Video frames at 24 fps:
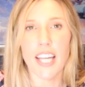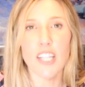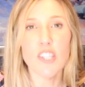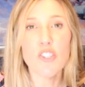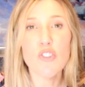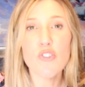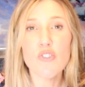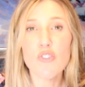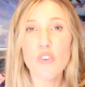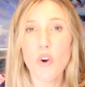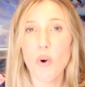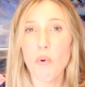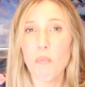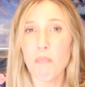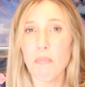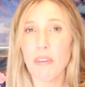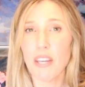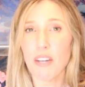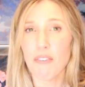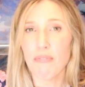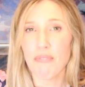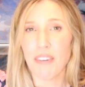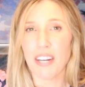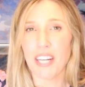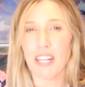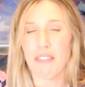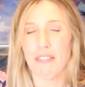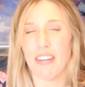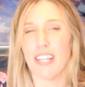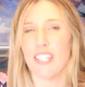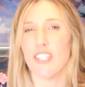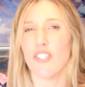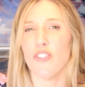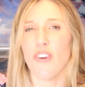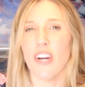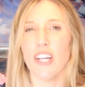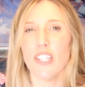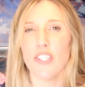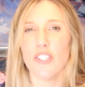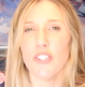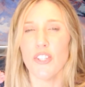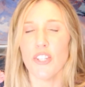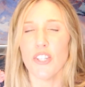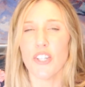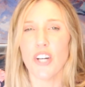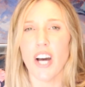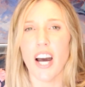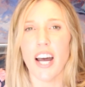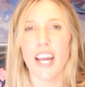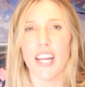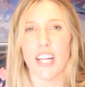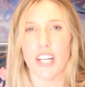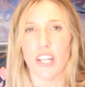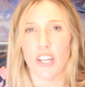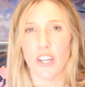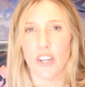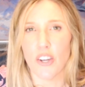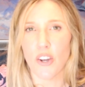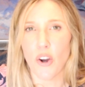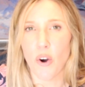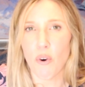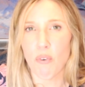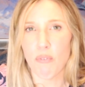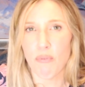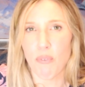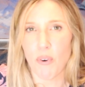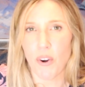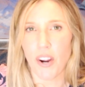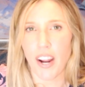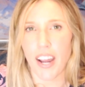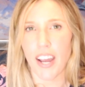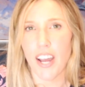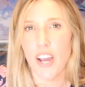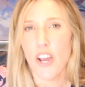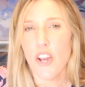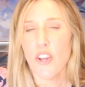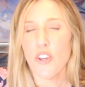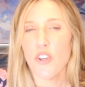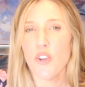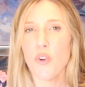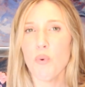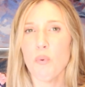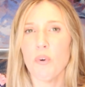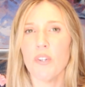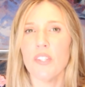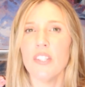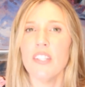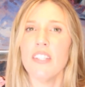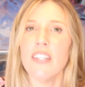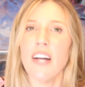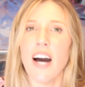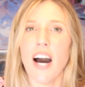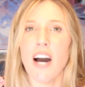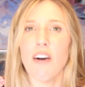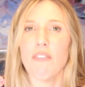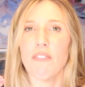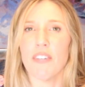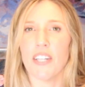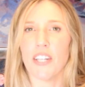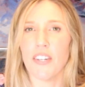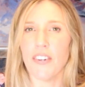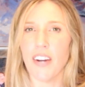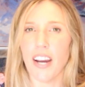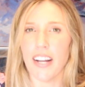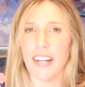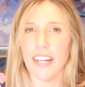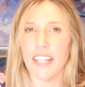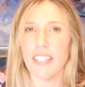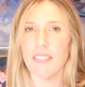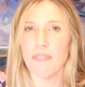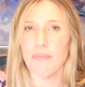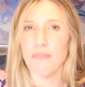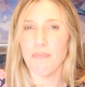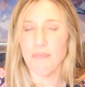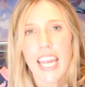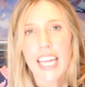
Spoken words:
And don't be afraid of it. Trust your gut and go for it. You will not regret it.